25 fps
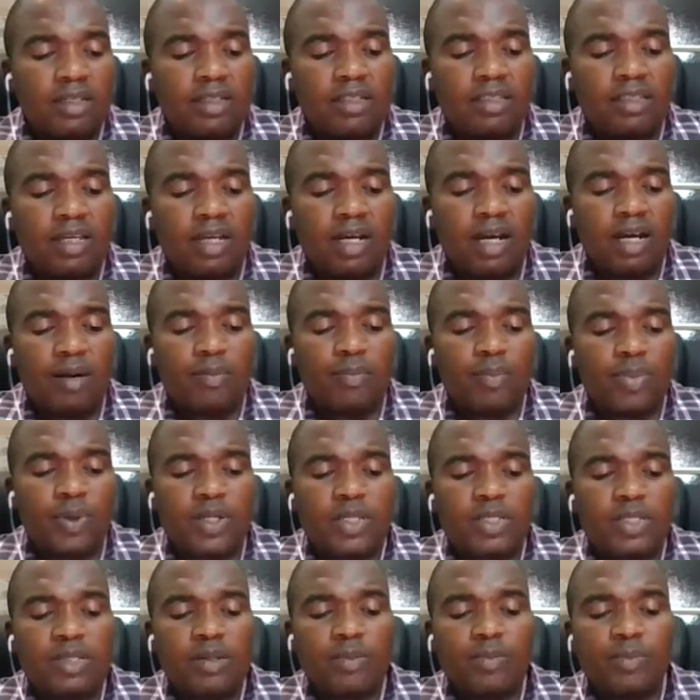There are
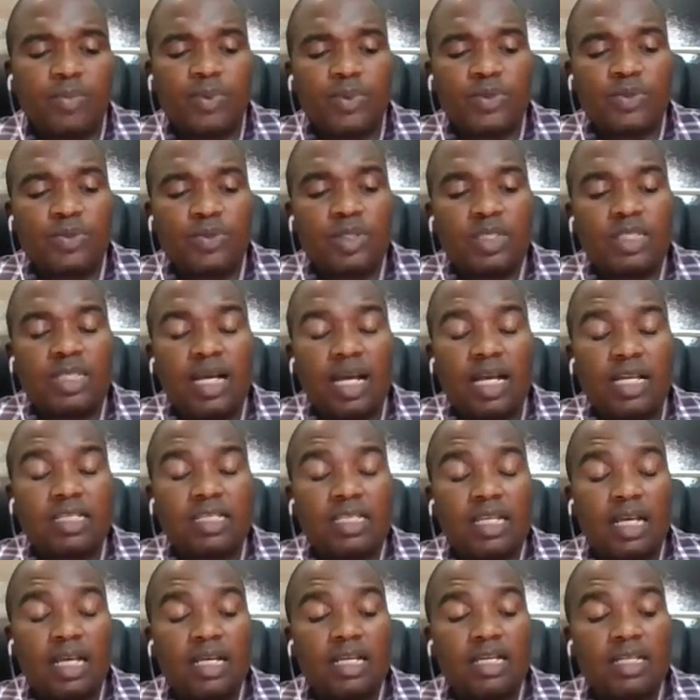principles which are
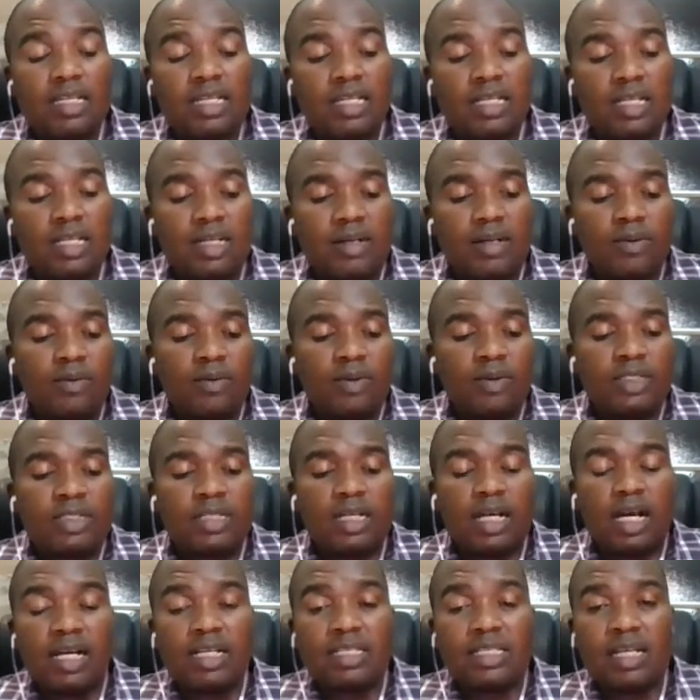
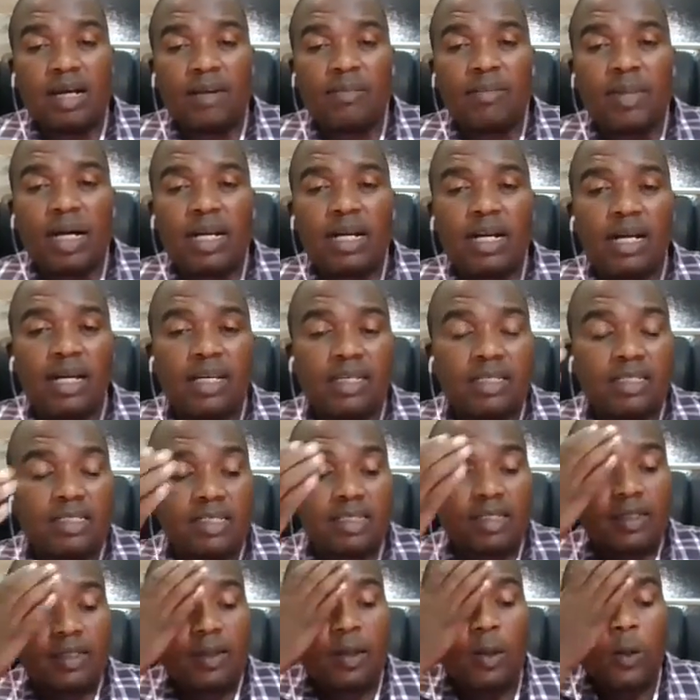which are
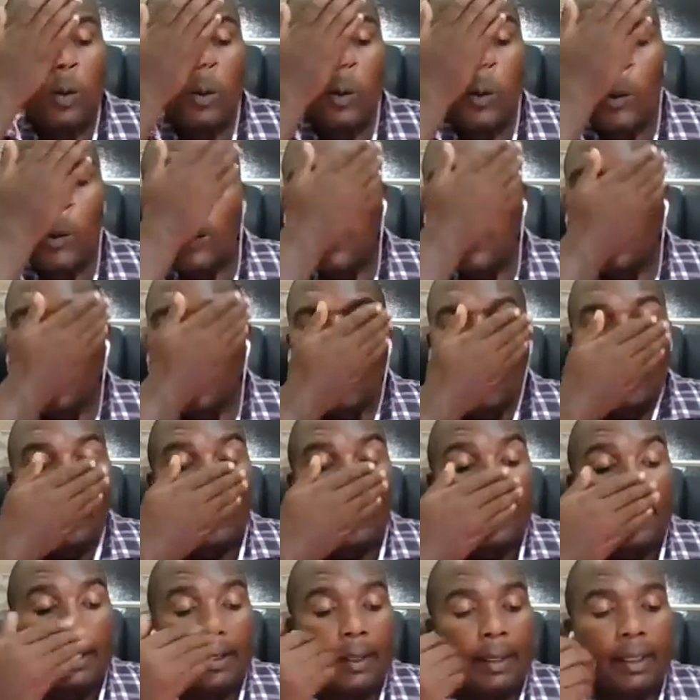summarized
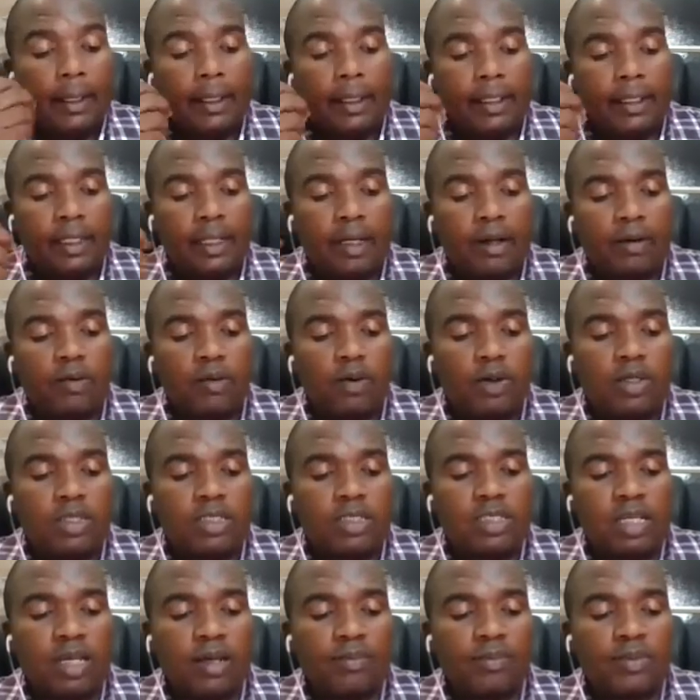in a
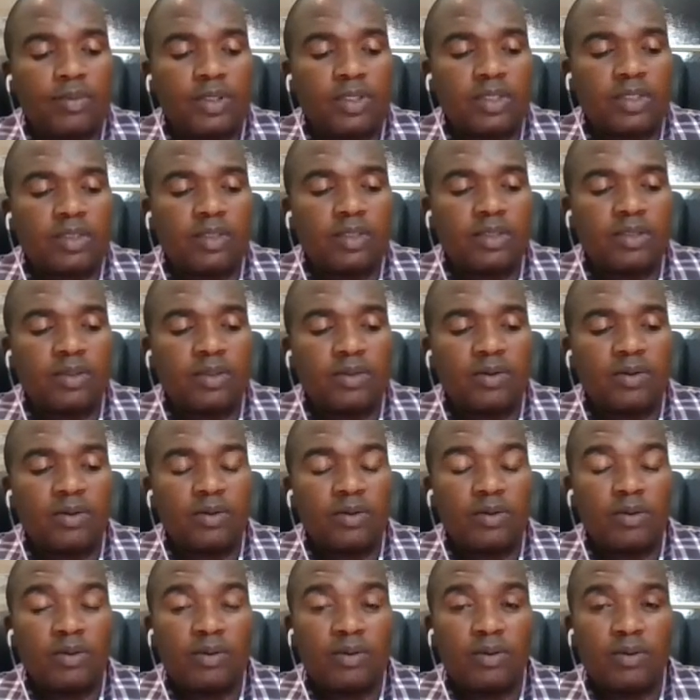concept
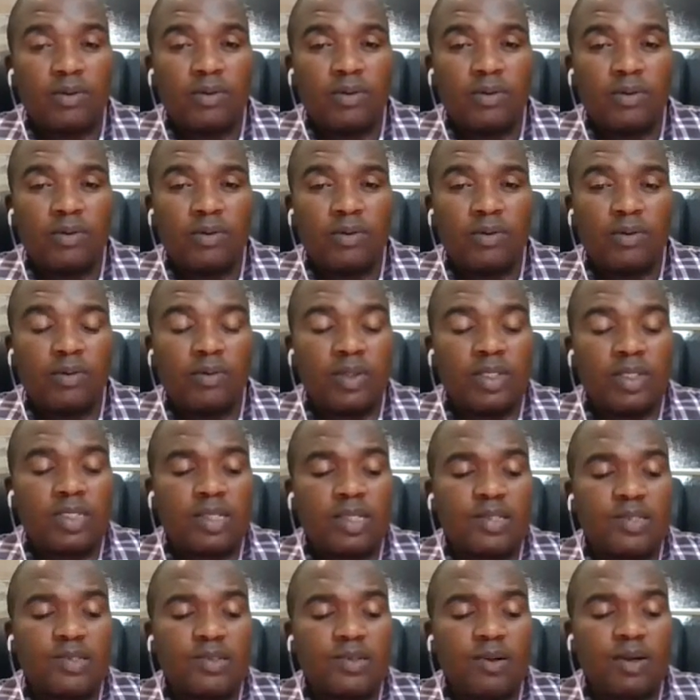
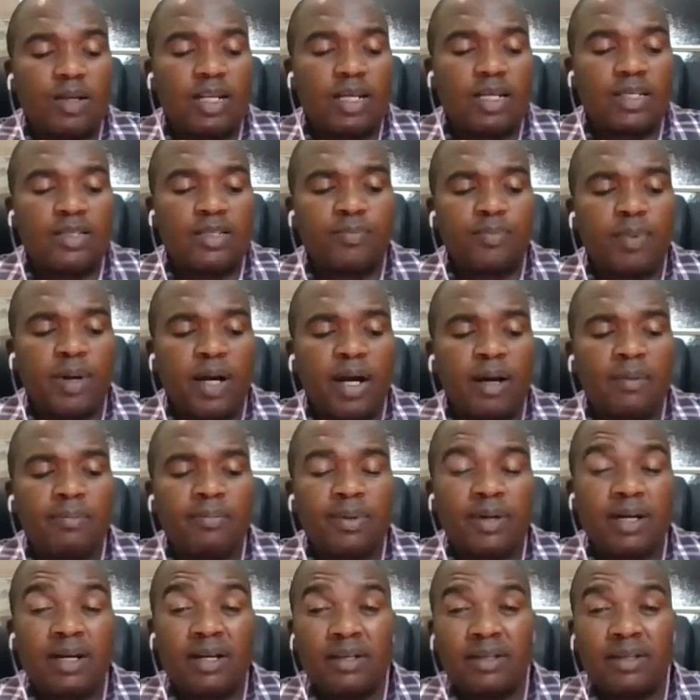which is known as
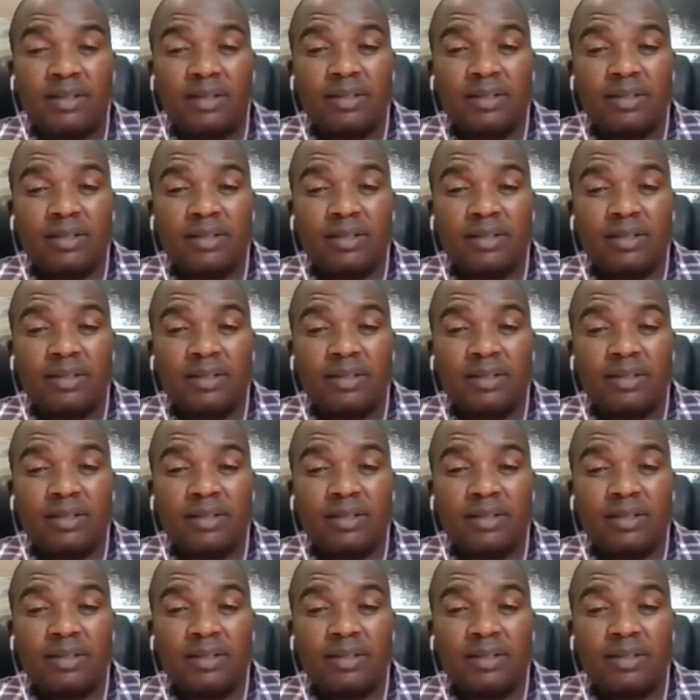PAPA.